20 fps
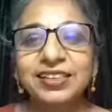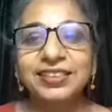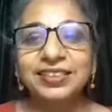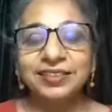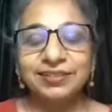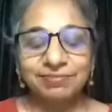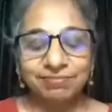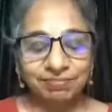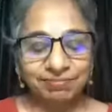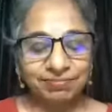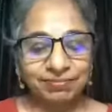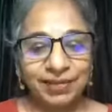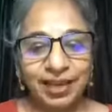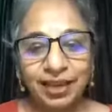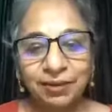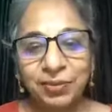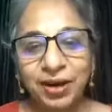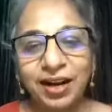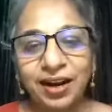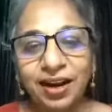In
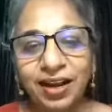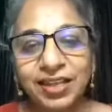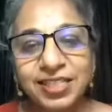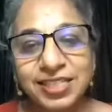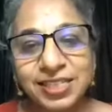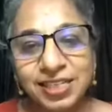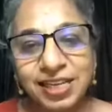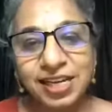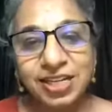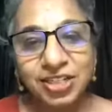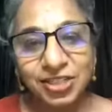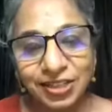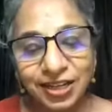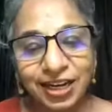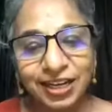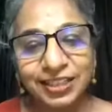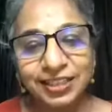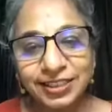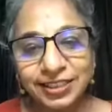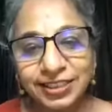my last session, I
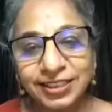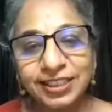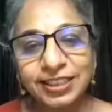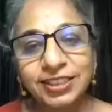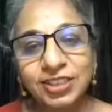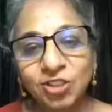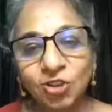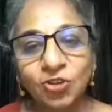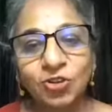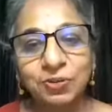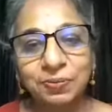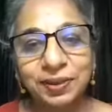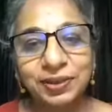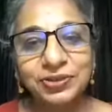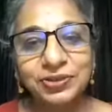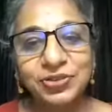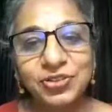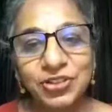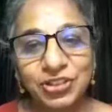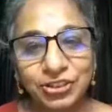did talk about
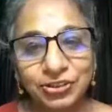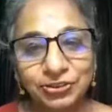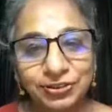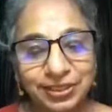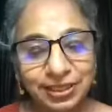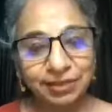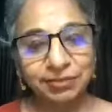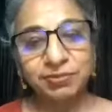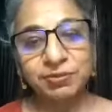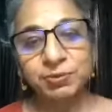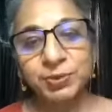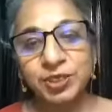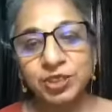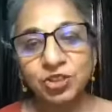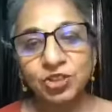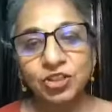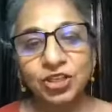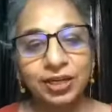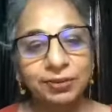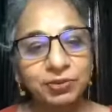stereotypes, but
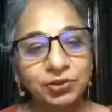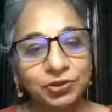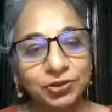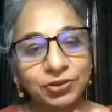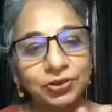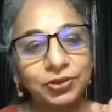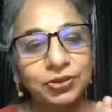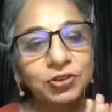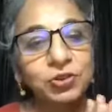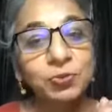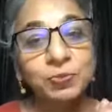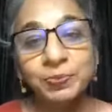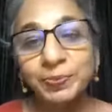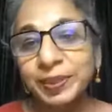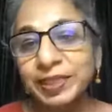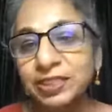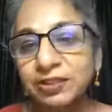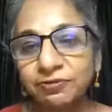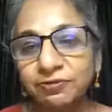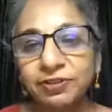today I'm going to talk
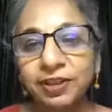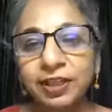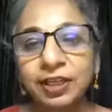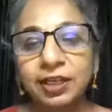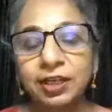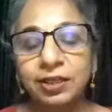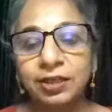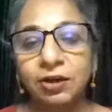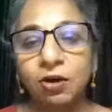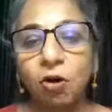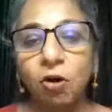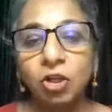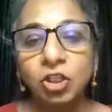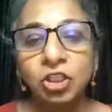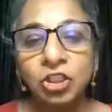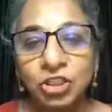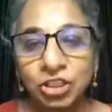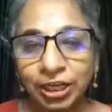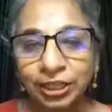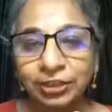specifically on
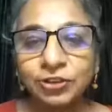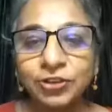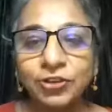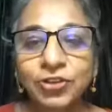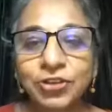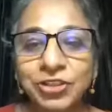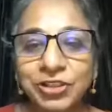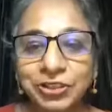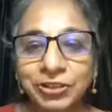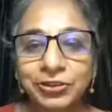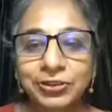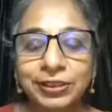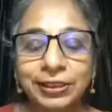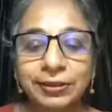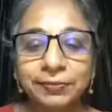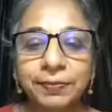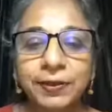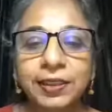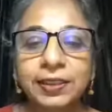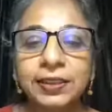gender
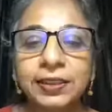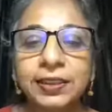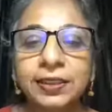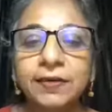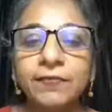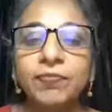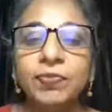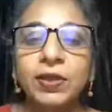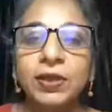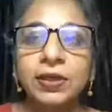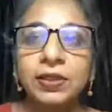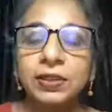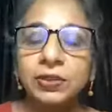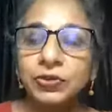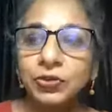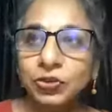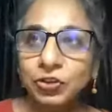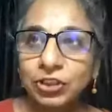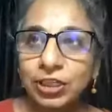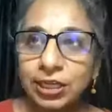stereotyping.
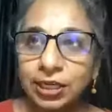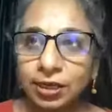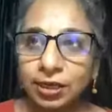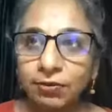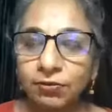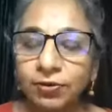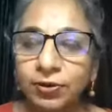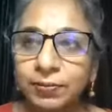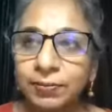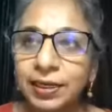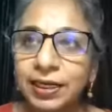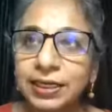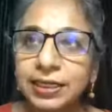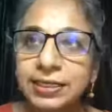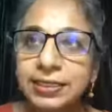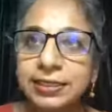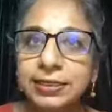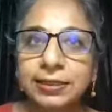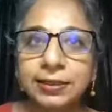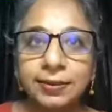So taking from
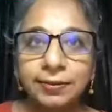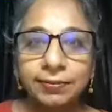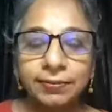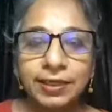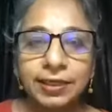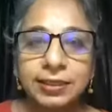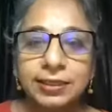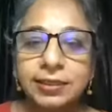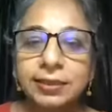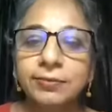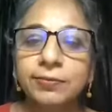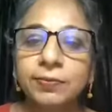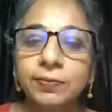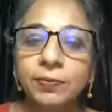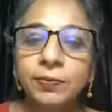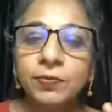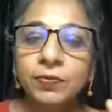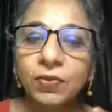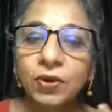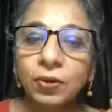last time
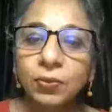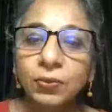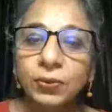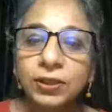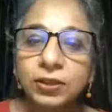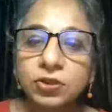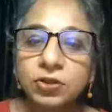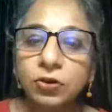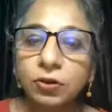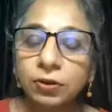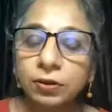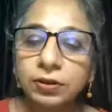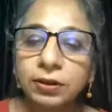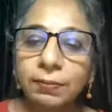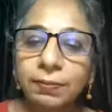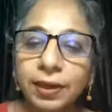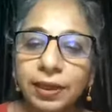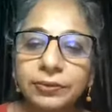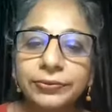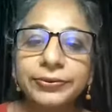we talked
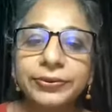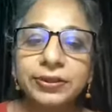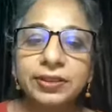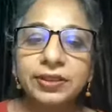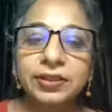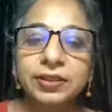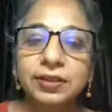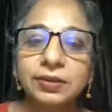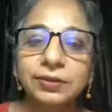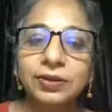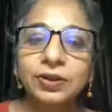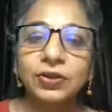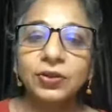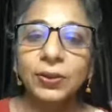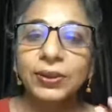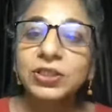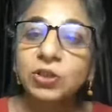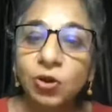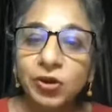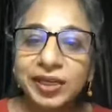about,
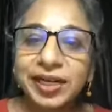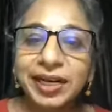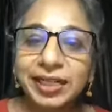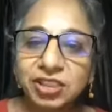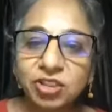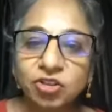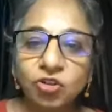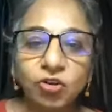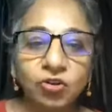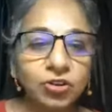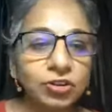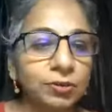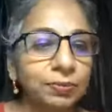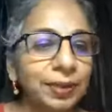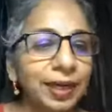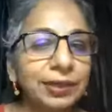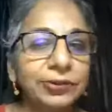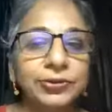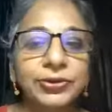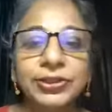I talked
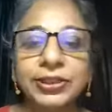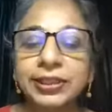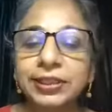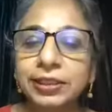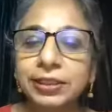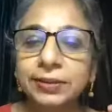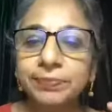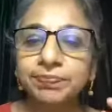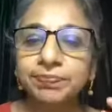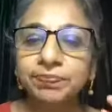about uh,